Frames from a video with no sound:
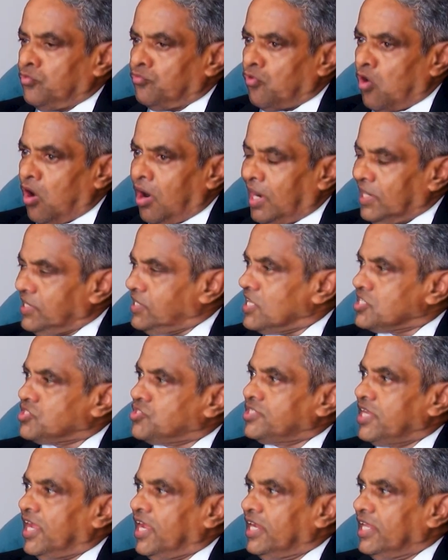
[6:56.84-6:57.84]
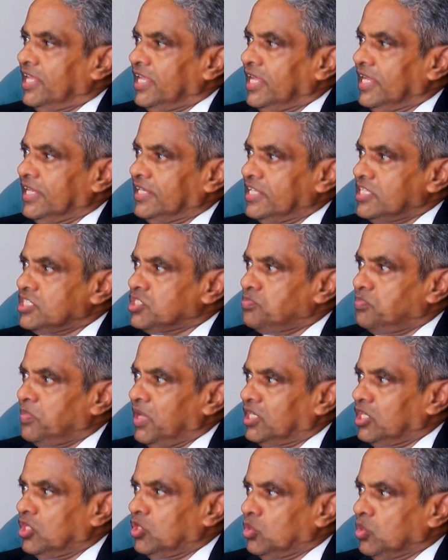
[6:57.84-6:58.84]
for understanding it is
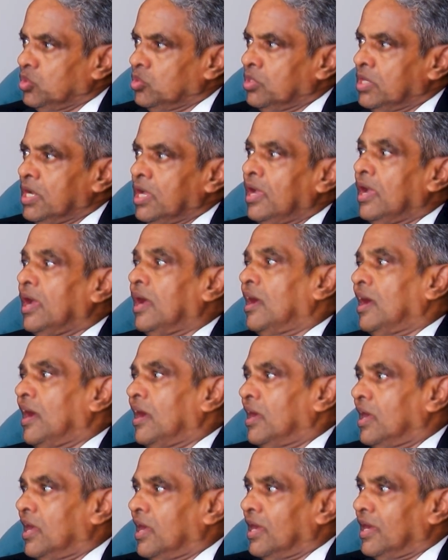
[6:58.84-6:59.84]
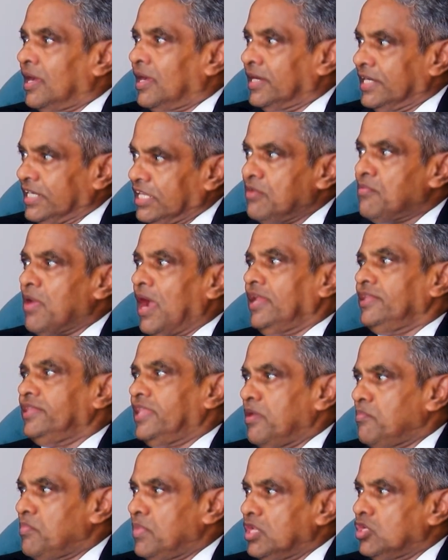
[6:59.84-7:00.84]
better to divide
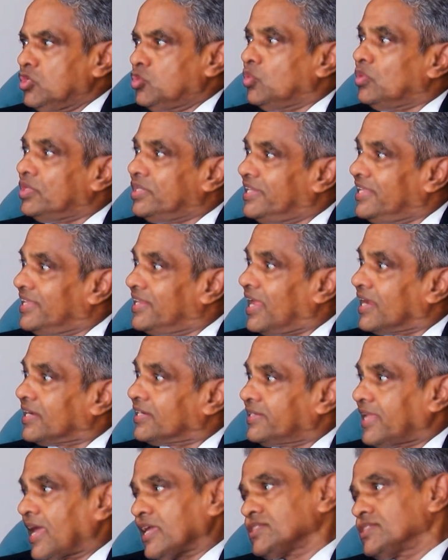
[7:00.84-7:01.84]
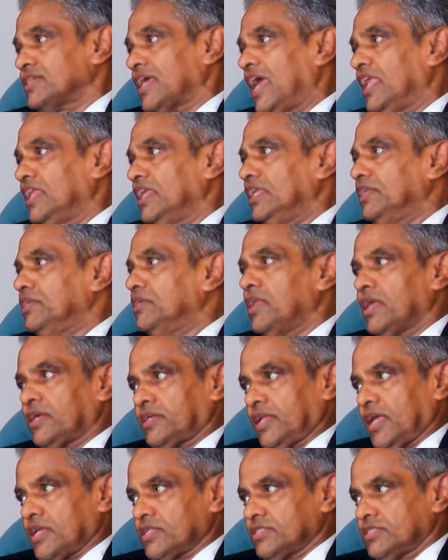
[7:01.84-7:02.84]
them into direct tax and indirect
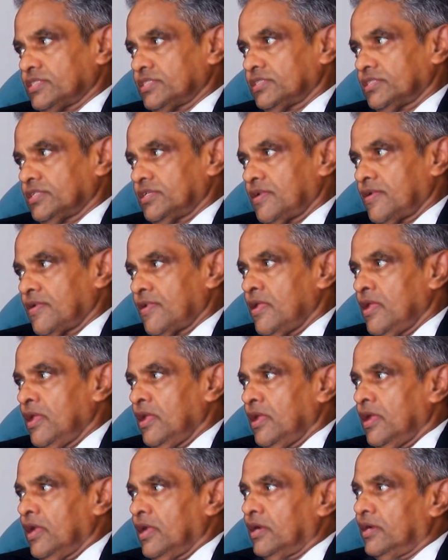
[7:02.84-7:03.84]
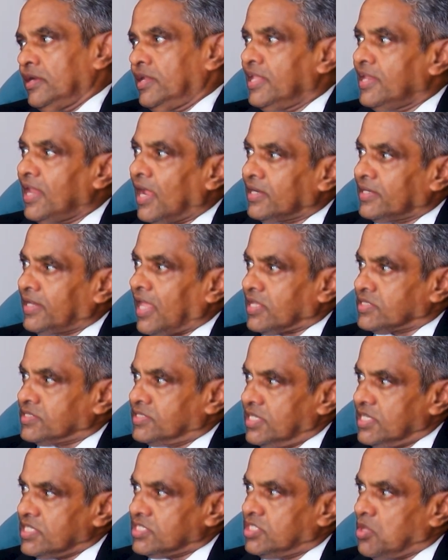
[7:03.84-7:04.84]
tax. Direct tax
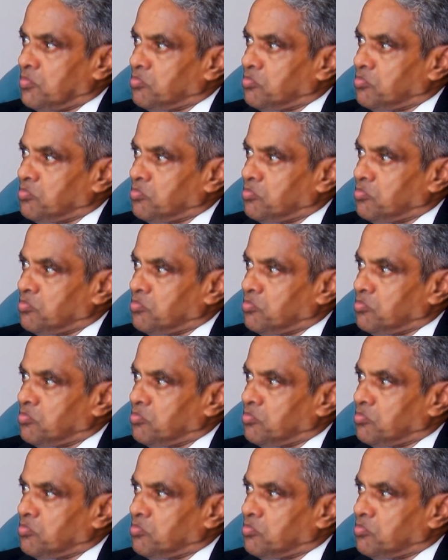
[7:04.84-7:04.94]
is the